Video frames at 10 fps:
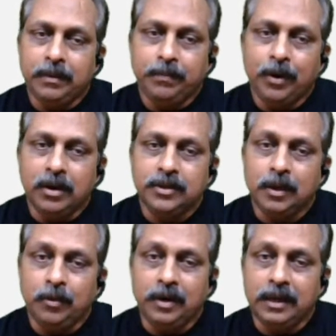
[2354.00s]

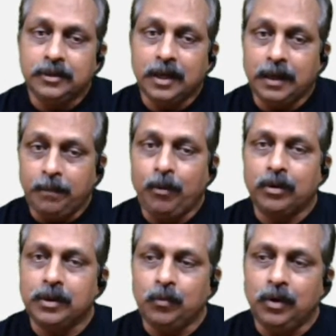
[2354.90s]
perseverance, an
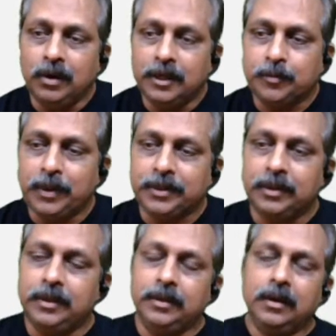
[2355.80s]
important word,
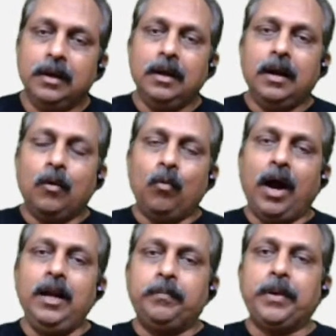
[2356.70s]
especially
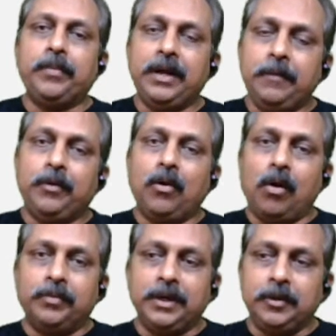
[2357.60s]
while preparing for
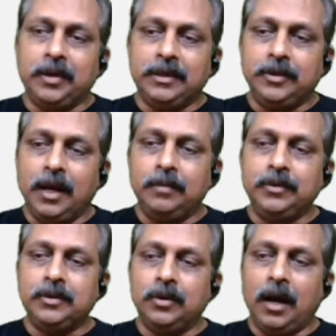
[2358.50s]
competitive
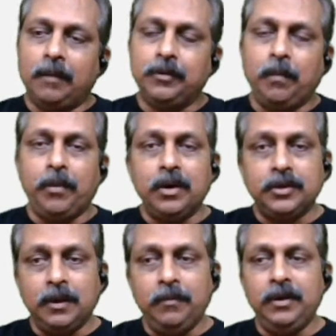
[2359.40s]
exams. You have to
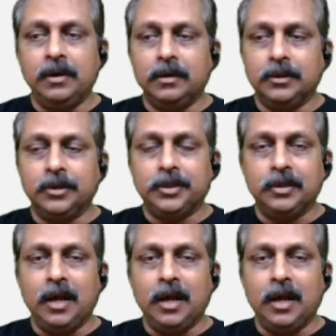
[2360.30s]
persevere. You should